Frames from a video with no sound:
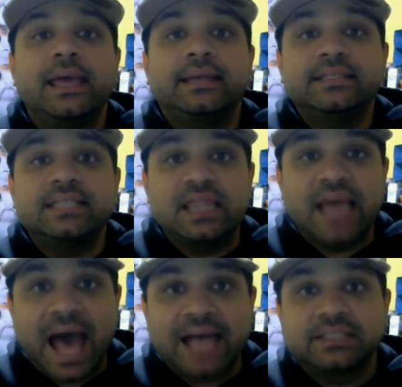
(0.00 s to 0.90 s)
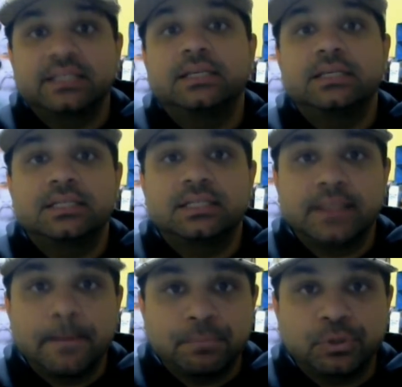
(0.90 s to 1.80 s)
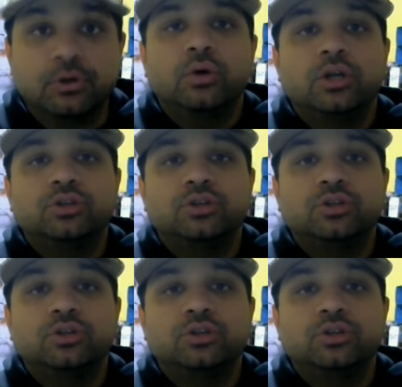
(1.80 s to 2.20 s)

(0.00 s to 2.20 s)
It is that simple.